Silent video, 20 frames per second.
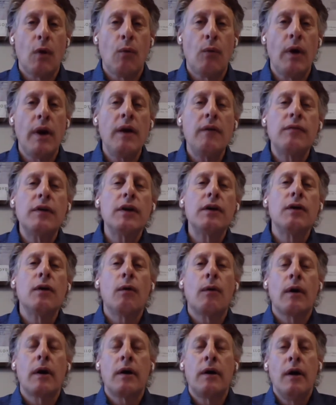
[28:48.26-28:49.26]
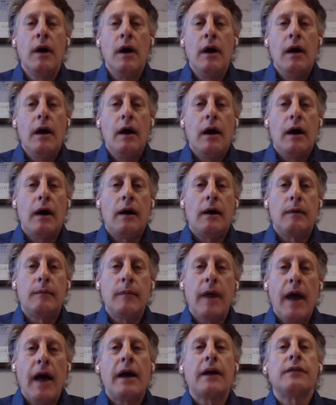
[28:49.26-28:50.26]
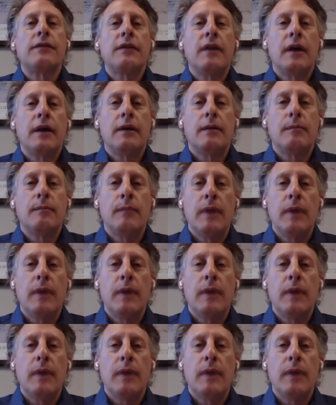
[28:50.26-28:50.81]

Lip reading: Whatever your asset